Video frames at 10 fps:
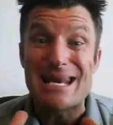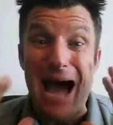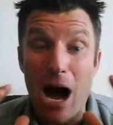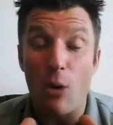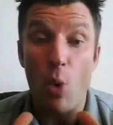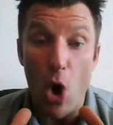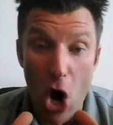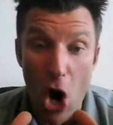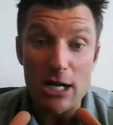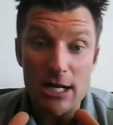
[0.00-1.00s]
not
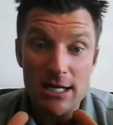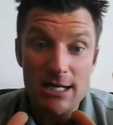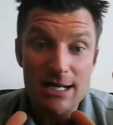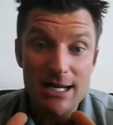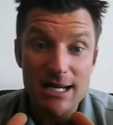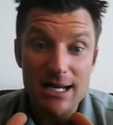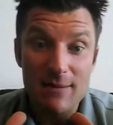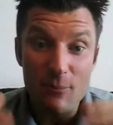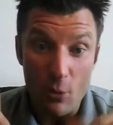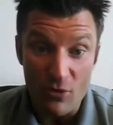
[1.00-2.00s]
walk,
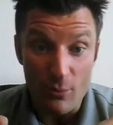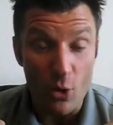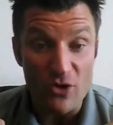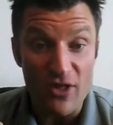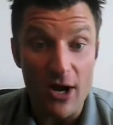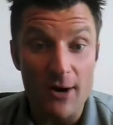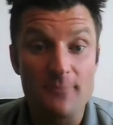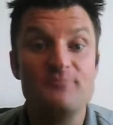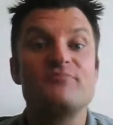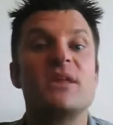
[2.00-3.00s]
but with the board there
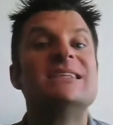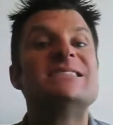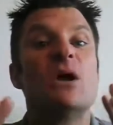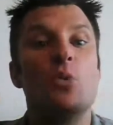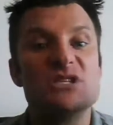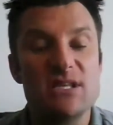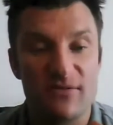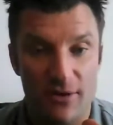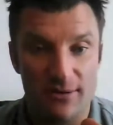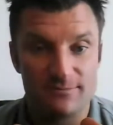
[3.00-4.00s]
and say, what's
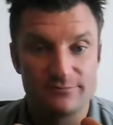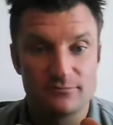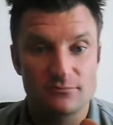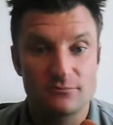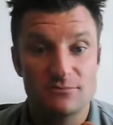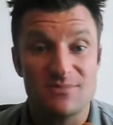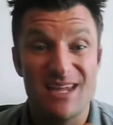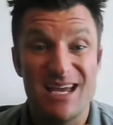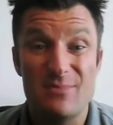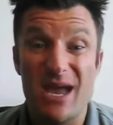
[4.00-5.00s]
different?
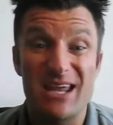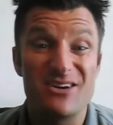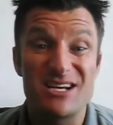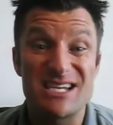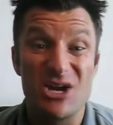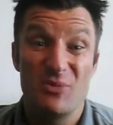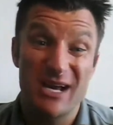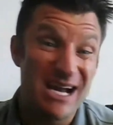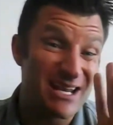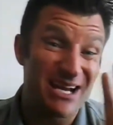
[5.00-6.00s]
And Megan, they're going to say, oh my
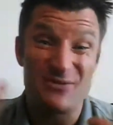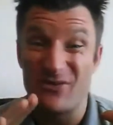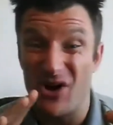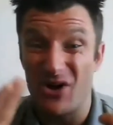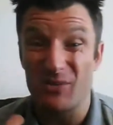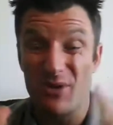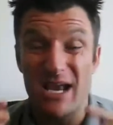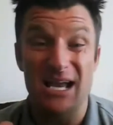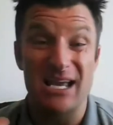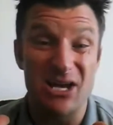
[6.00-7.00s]
God, I could fall, I could
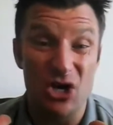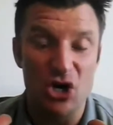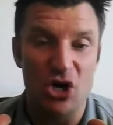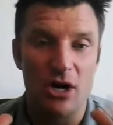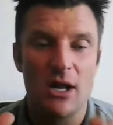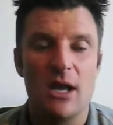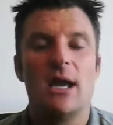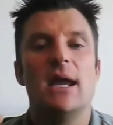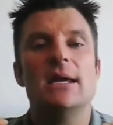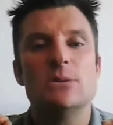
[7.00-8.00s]
break, I could get hurt.
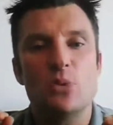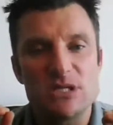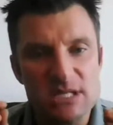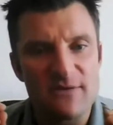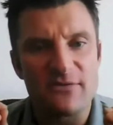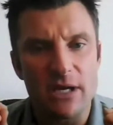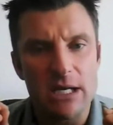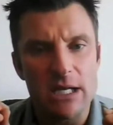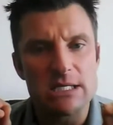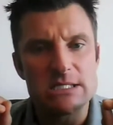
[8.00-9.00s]
And then what's
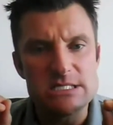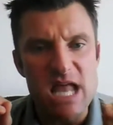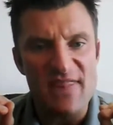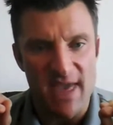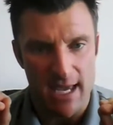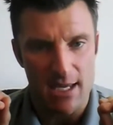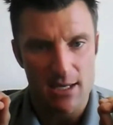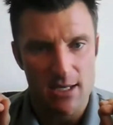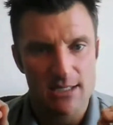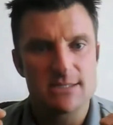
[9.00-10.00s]
different is nothing.
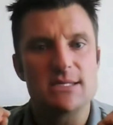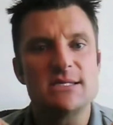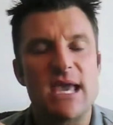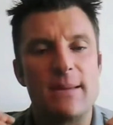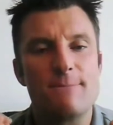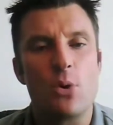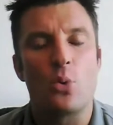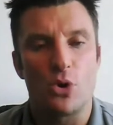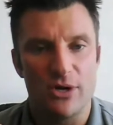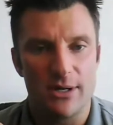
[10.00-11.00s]
It's the same
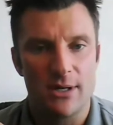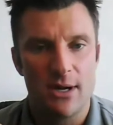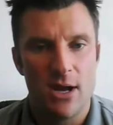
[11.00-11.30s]
board.